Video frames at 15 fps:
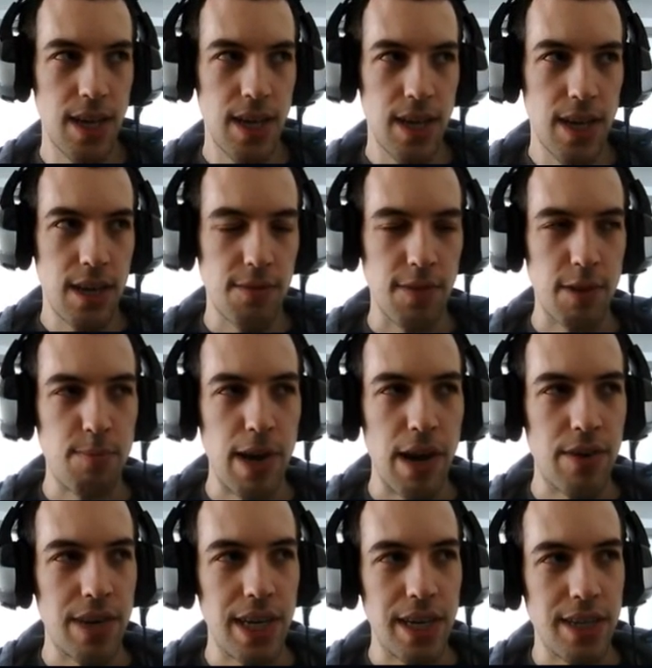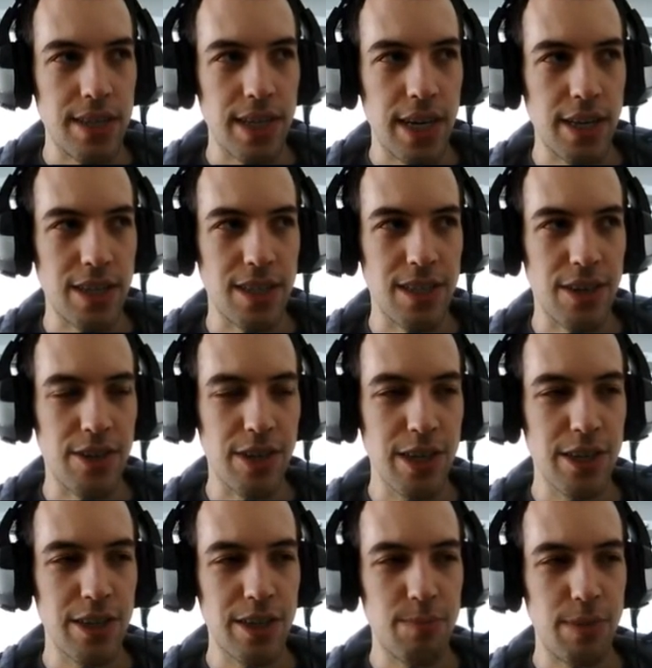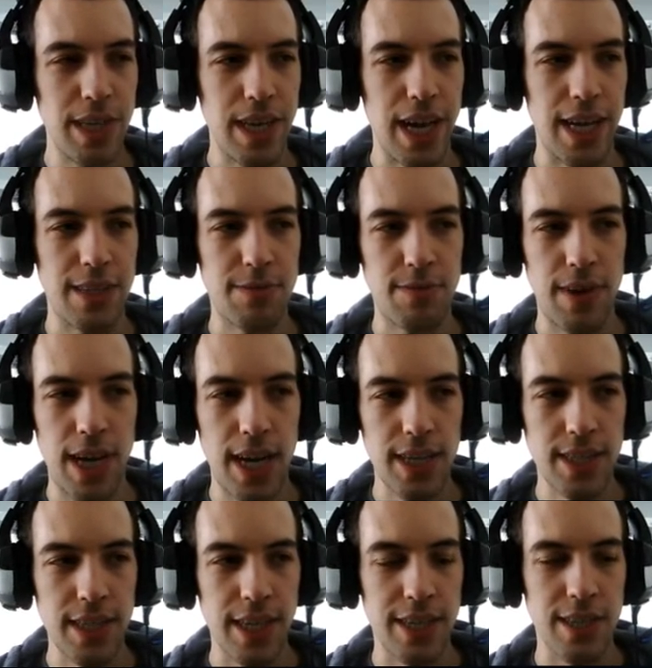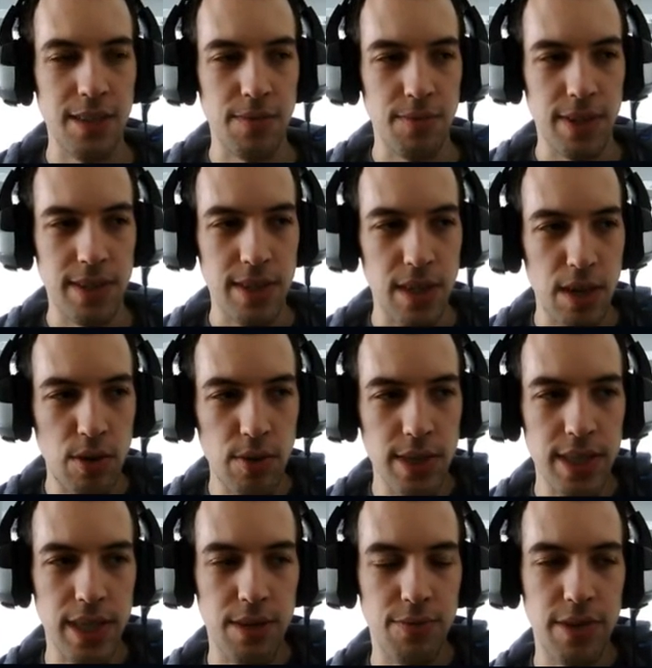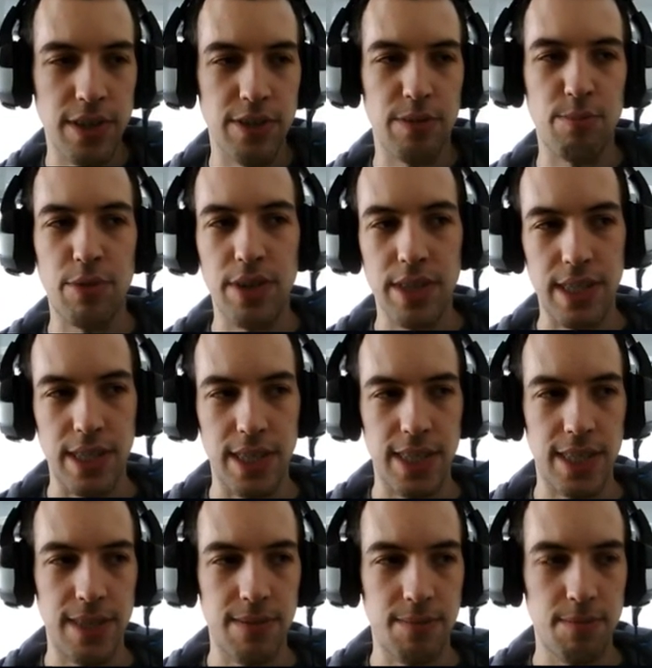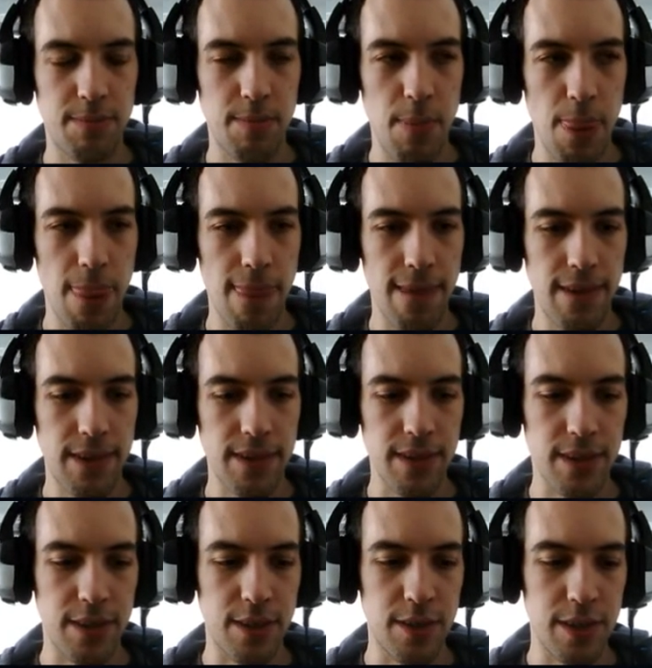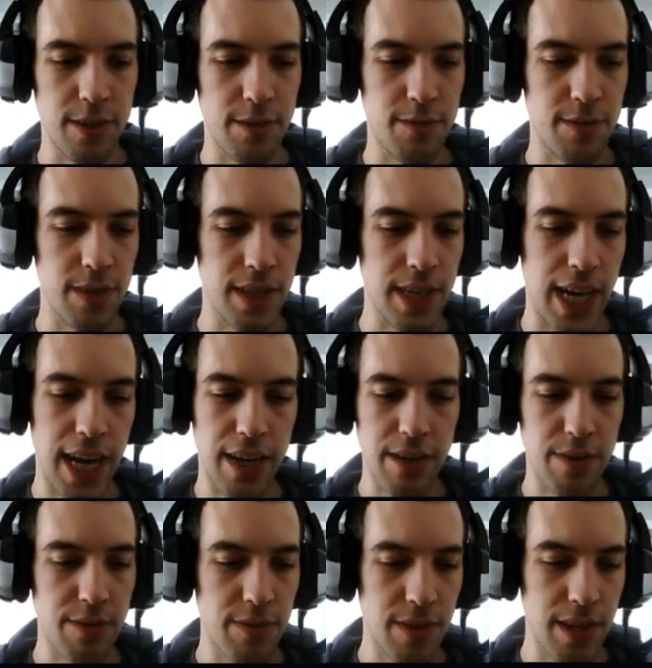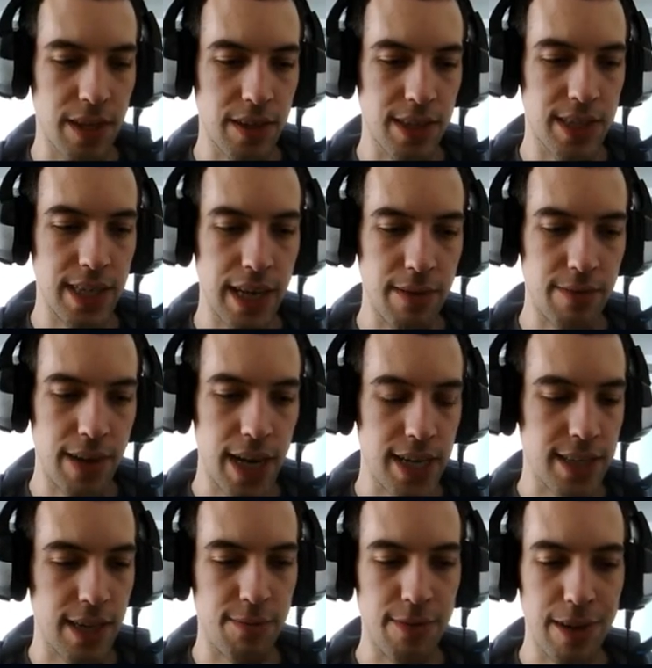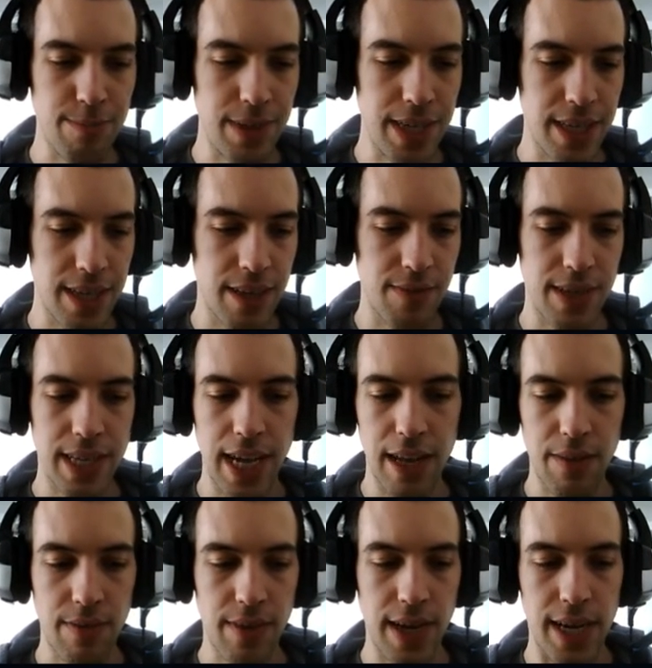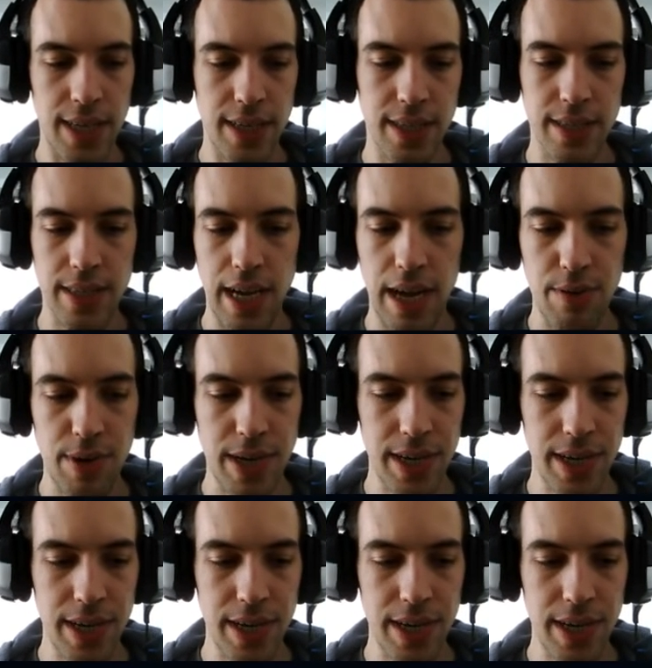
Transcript: that parallelization is only going to be as fast as the slowest individual process. So if 9 out of those 10 files are 1 minute and the 10th file is an hour,